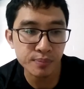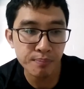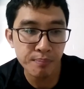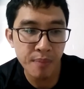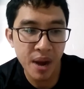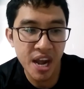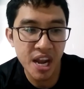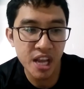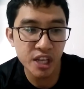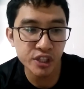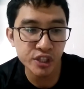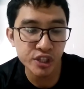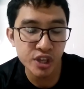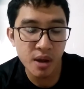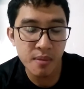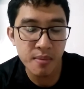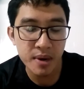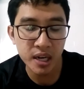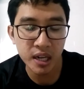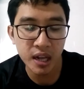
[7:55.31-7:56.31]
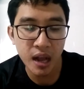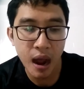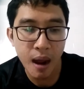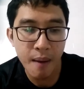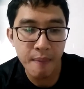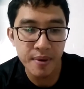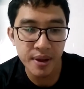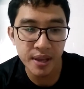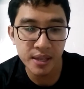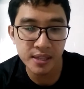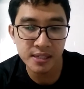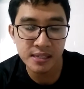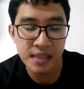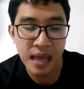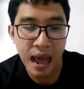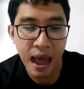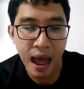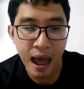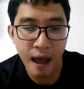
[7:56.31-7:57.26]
many German companies